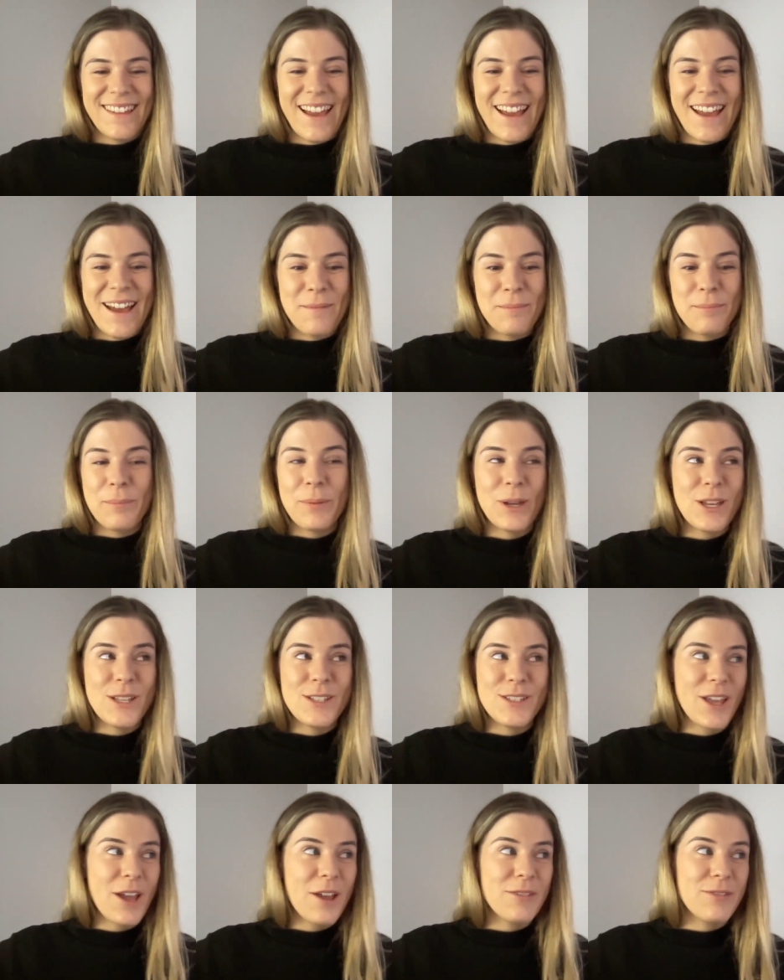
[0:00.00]
Wow.
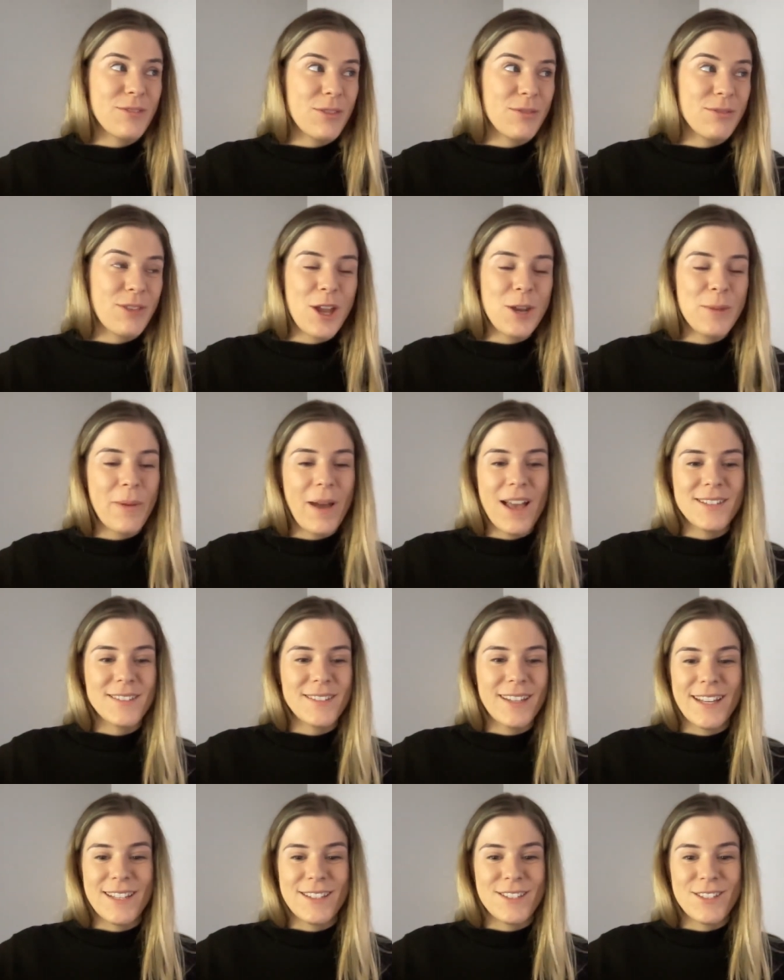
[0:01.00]
Because the only person
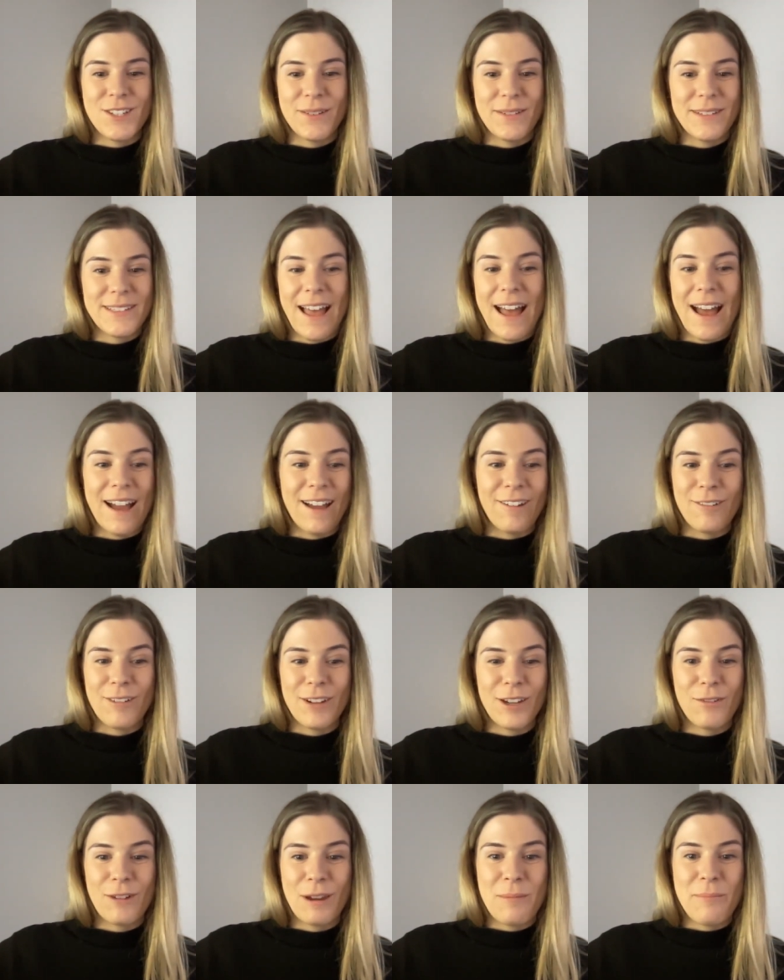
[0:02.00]
I listen to is that
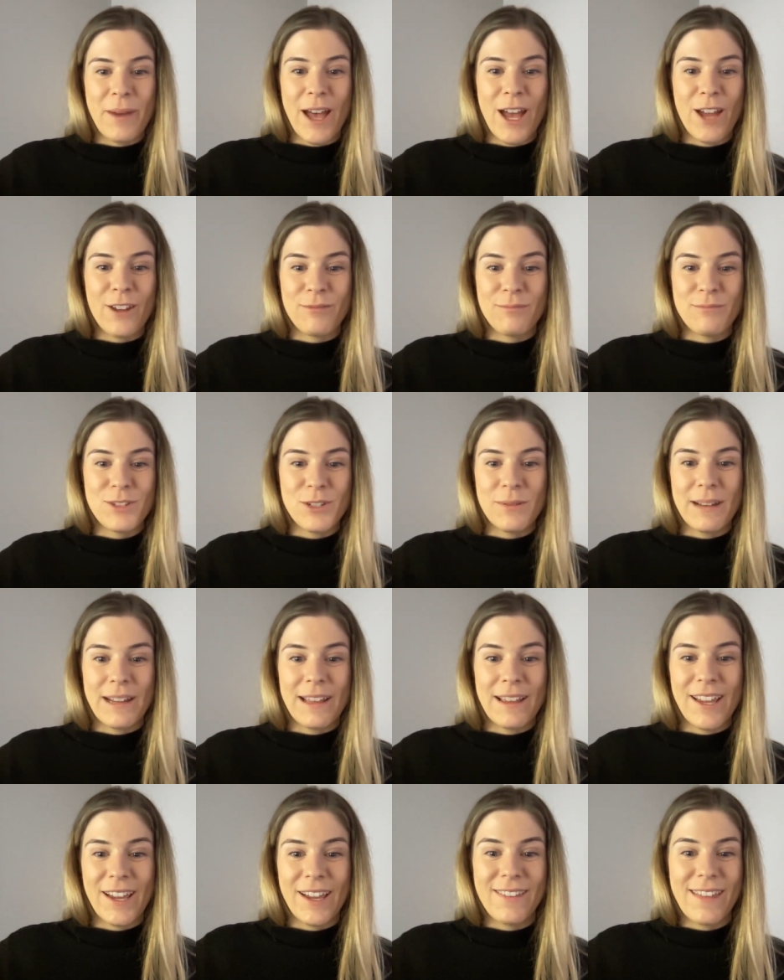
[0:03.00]
angry green bird from
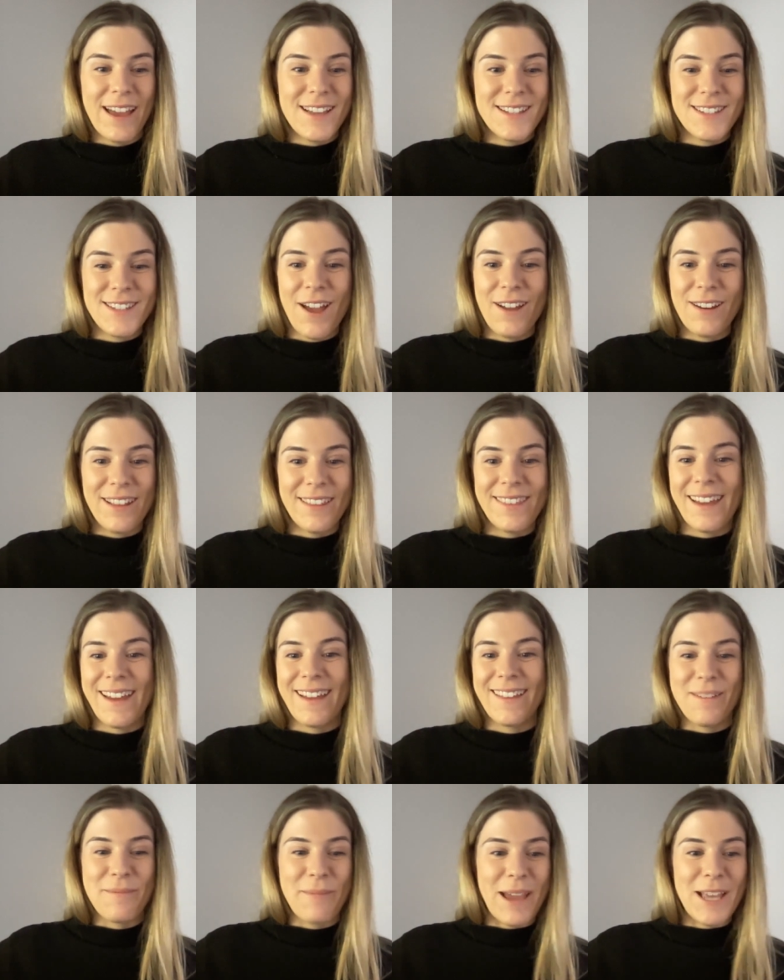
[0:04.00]
Duolingo. That is the only
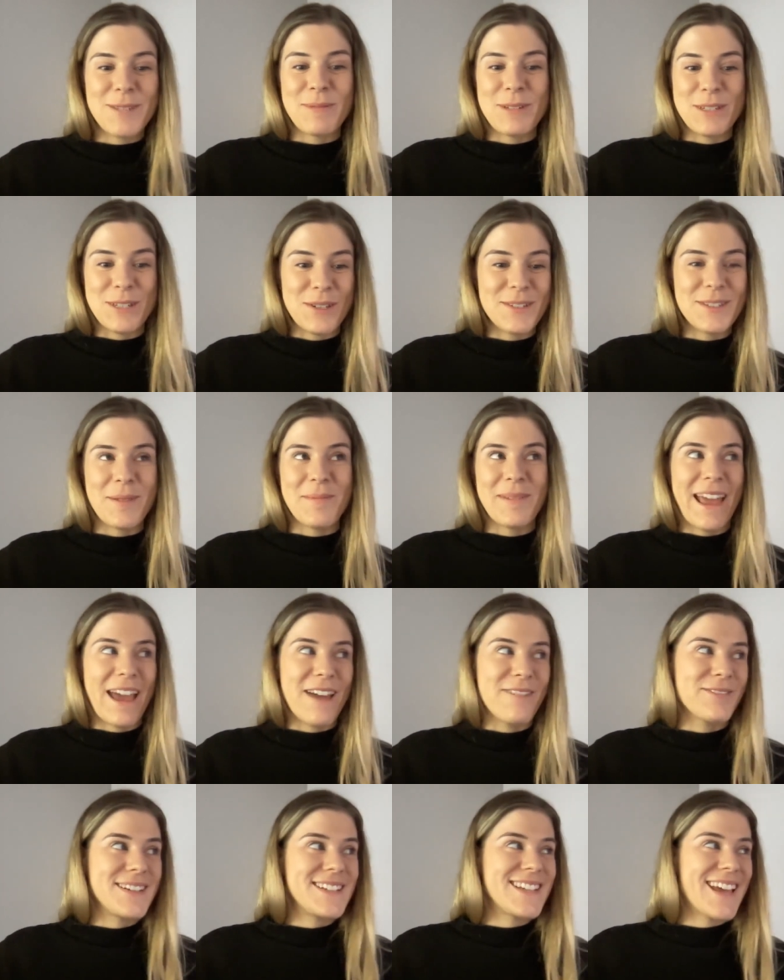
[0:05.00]
thing that makes me do something
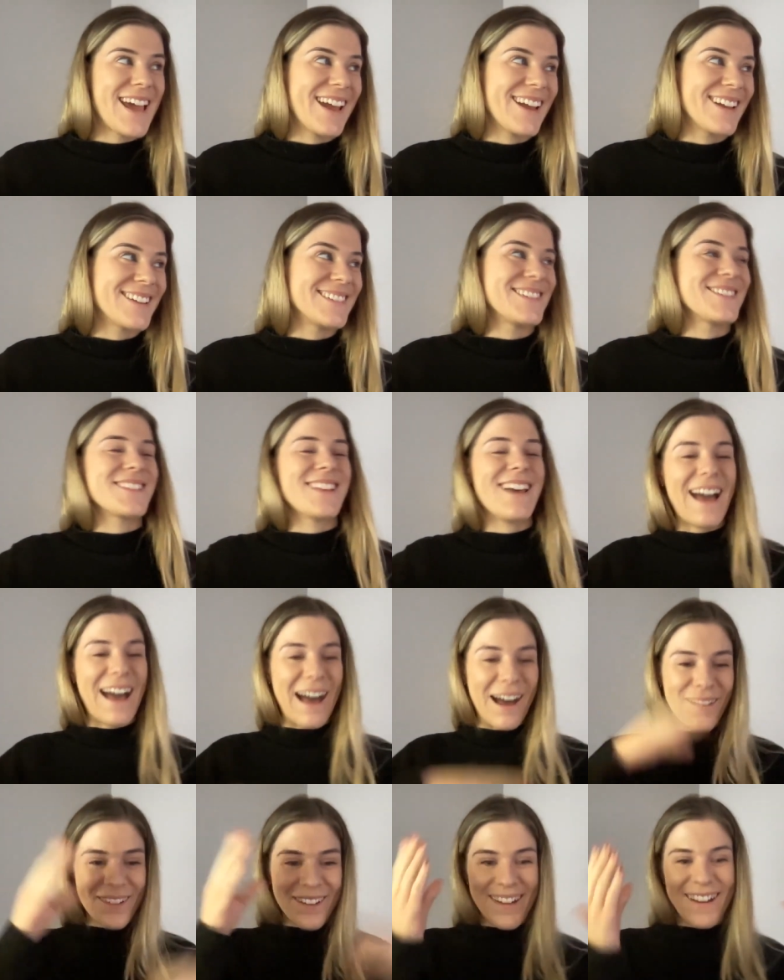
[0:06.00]
every day. And I was like,
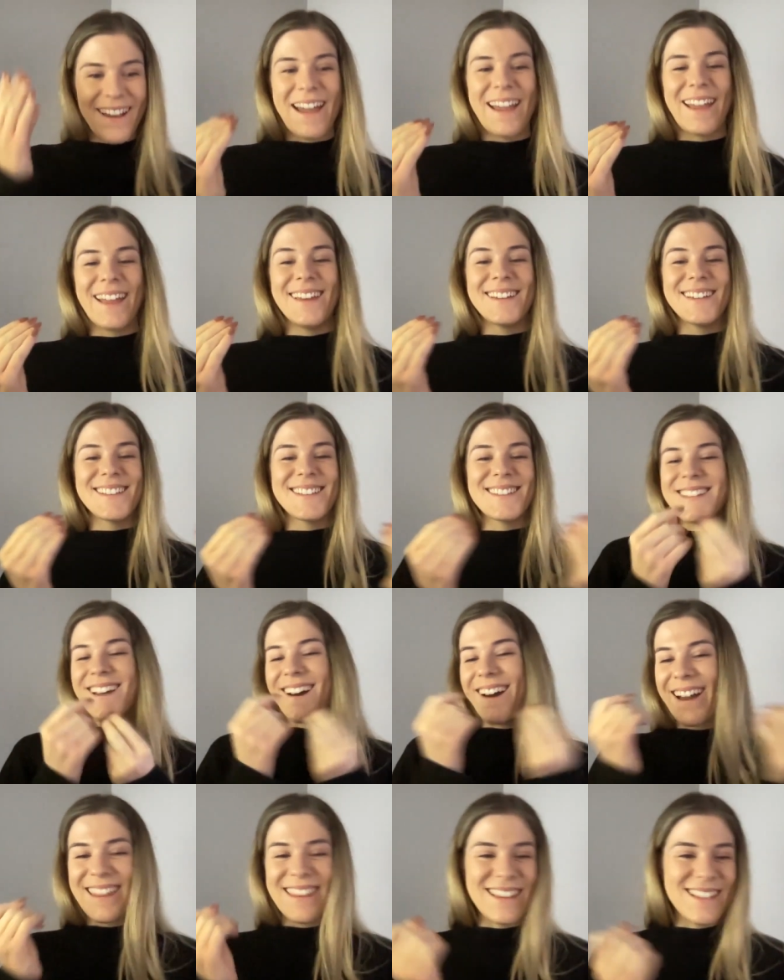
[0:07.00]
how can I
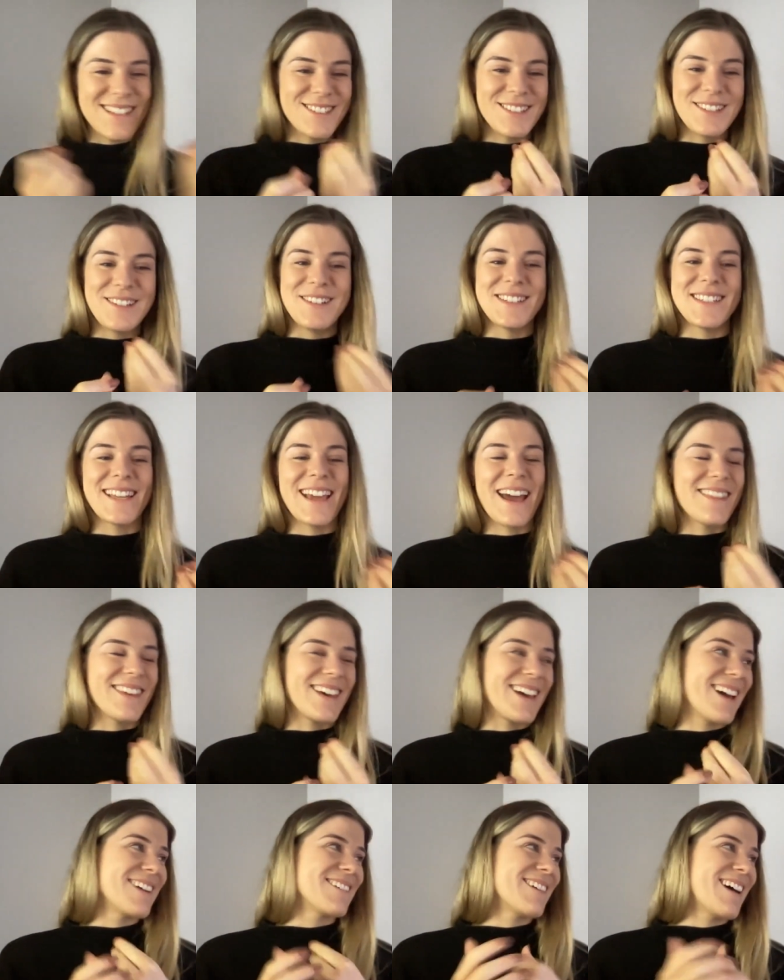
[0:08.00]
tie these two
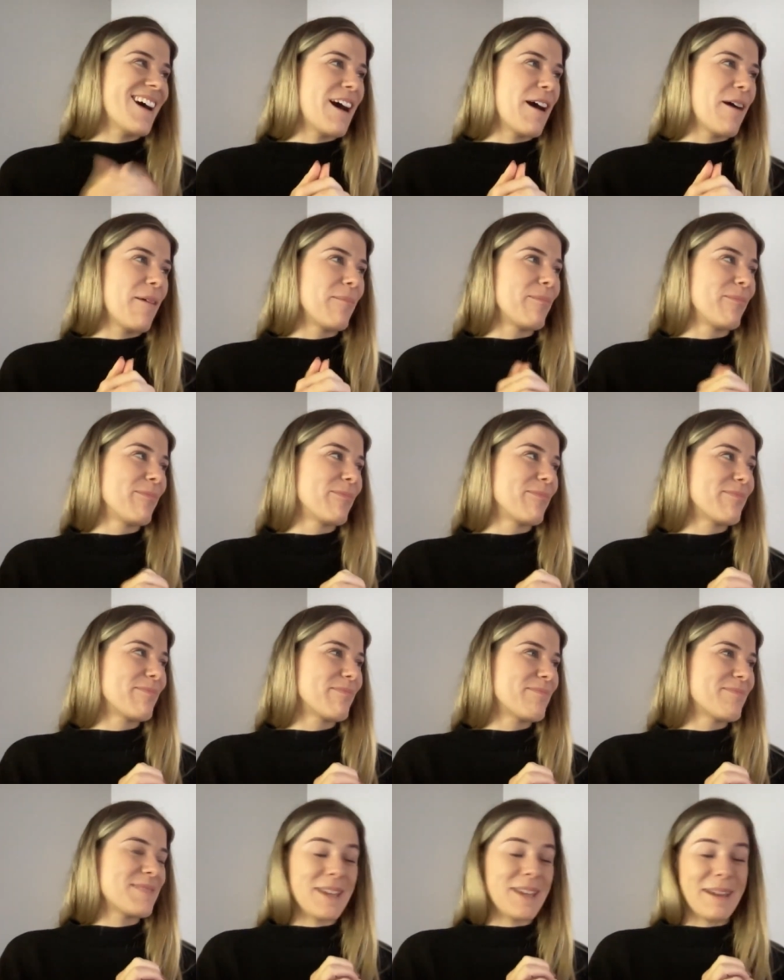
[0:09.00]
together?
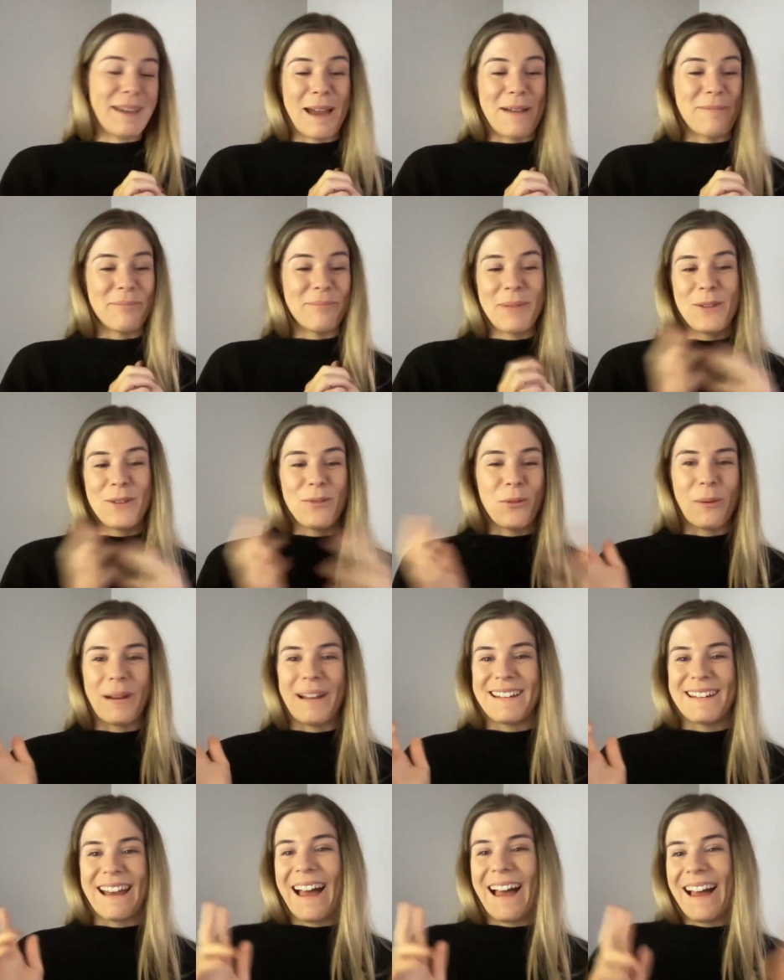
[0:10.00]
So yeah, a bit of a
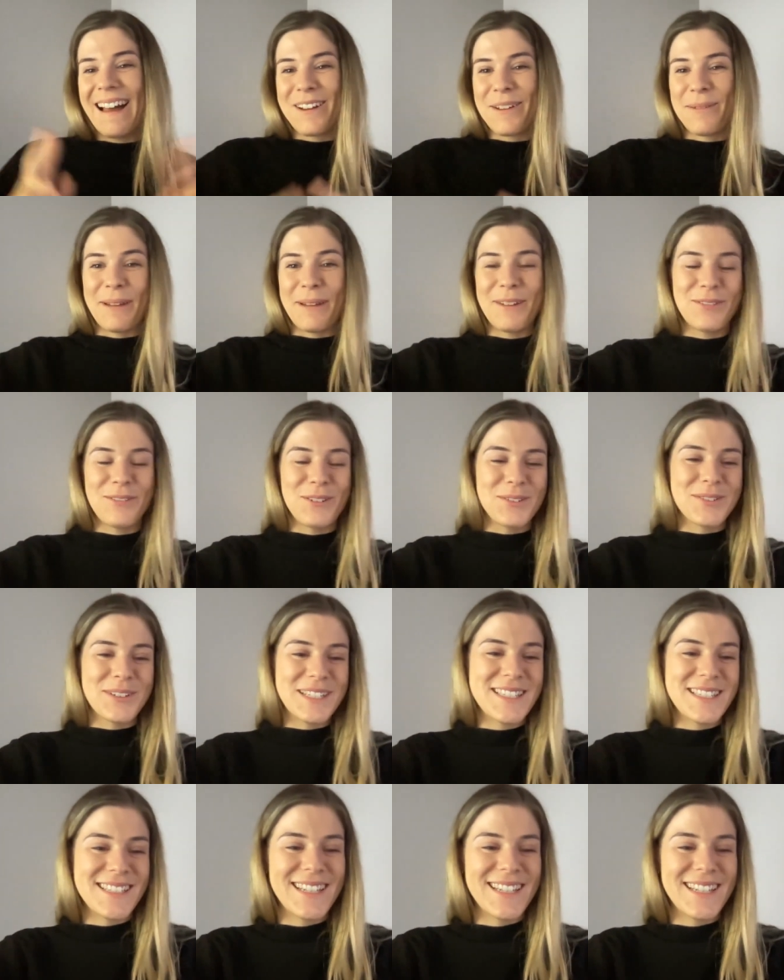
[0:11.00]
weird hack, but feel free to